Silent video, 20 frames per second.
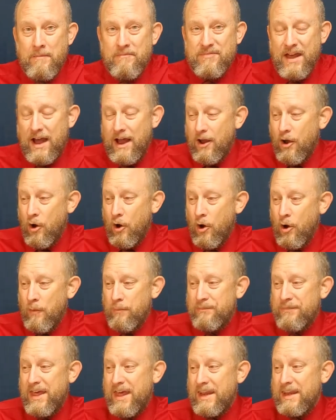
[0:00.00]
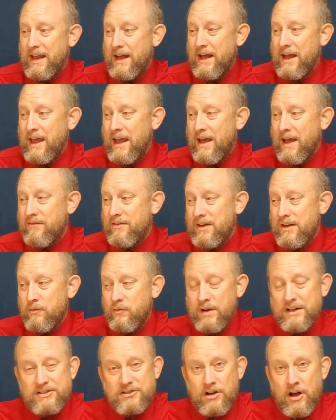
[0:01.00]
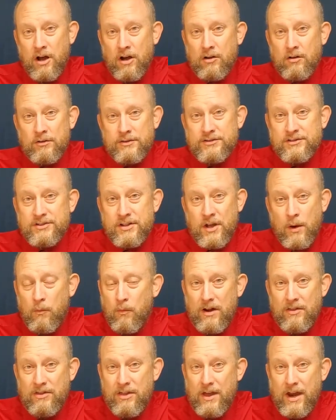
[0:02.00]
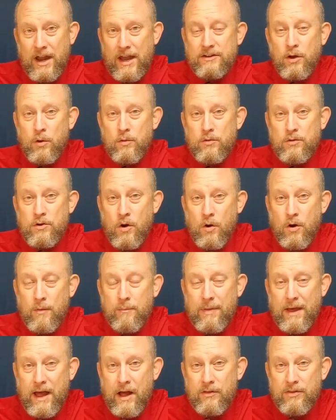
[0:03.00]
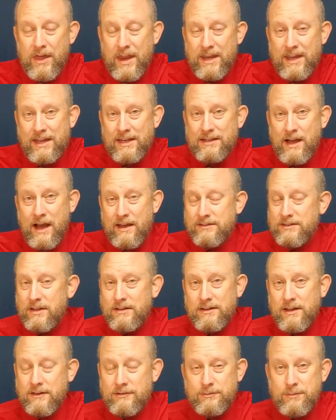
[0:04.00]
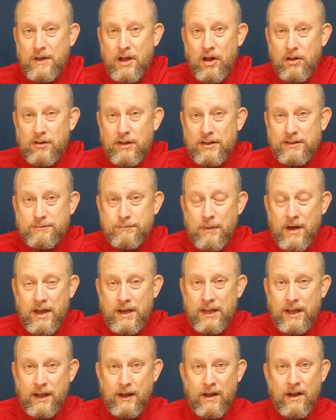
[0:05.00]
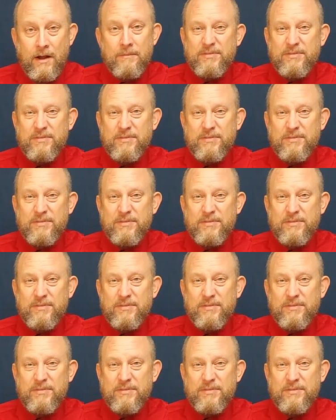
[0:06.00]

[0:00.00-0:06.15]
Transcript: I hope that I have a rich uncle somewhere that I don't know about that he dies and leaves me all his money.